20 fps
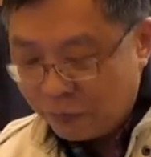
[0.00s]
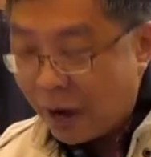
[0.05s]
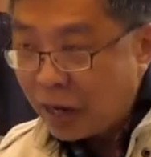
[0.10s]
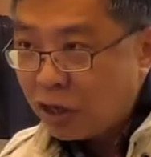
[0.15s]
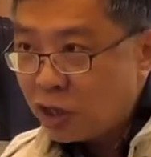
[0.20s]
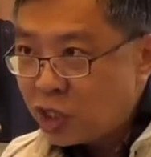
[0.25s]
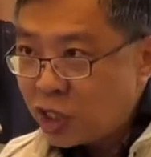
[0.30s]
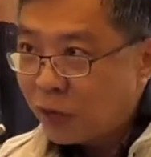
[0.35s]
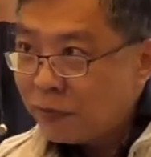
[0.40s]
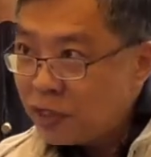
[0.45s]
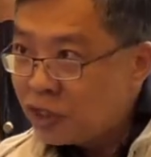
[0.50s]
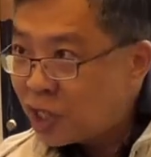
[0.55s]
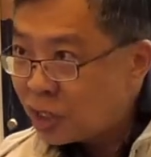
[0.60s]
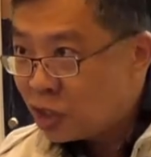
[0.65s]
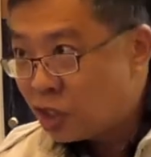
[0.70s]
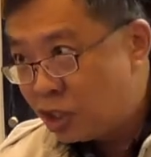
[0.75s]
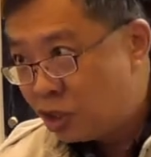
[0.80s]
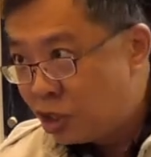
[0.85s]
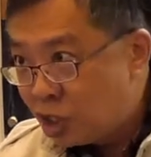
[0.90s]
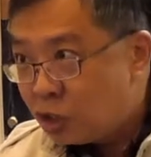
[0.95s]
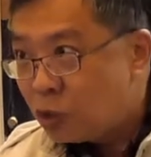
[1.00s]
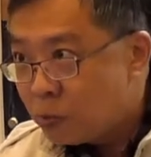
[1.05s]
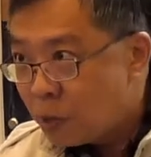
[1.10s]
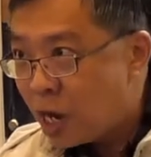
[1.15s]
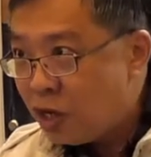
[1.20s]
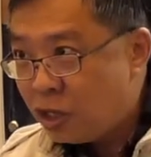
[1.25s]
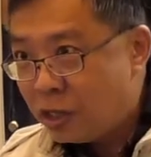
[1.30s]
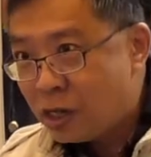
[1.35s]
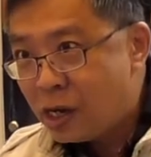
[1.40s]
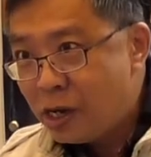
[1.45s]
find yourself in such a
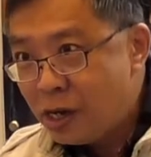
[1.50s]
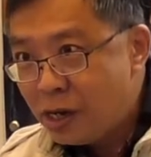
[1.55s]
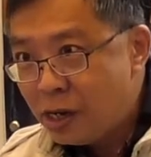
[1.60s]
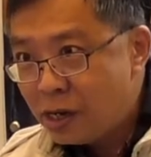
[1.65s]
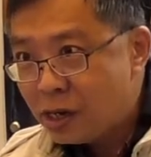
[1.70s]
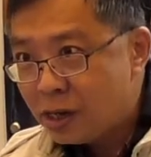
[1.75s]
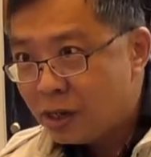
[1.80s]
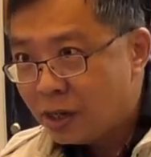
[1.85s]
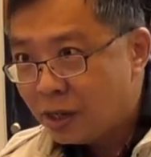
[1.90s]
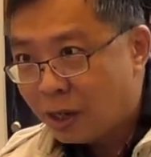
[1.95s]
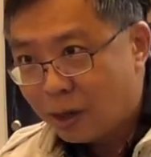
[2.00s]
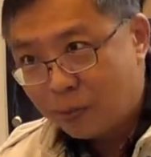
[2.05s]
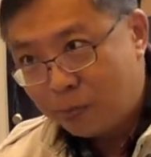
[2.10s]
situation,